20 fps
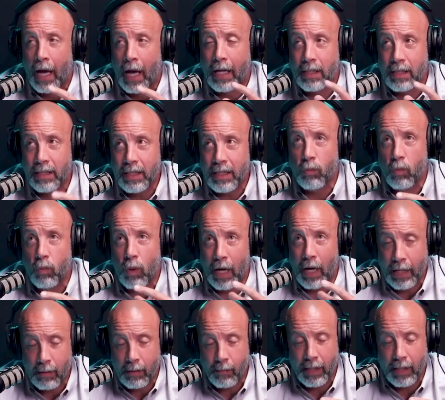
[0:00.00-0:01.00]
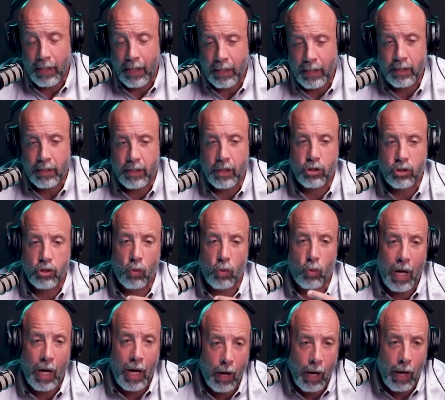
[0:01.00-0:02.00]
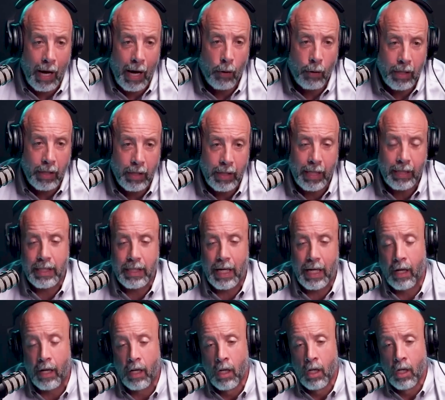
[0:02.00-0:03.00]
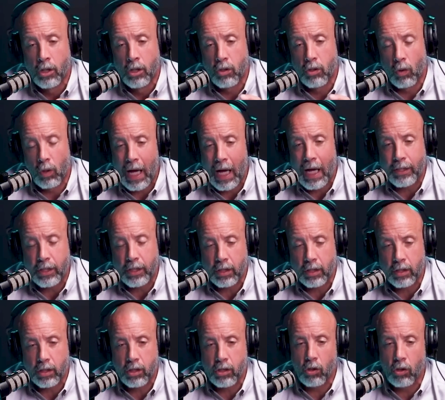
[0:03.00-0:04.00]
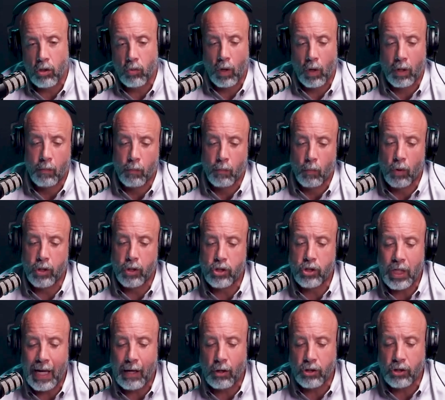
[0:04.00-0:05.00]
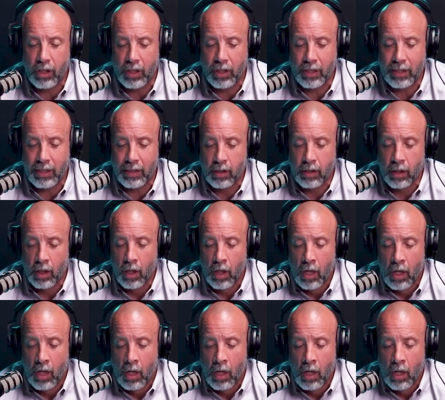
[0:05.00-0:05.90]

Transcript: I can see why he made that decision or how he thinks that. So logic is the third one. Well, the challenge is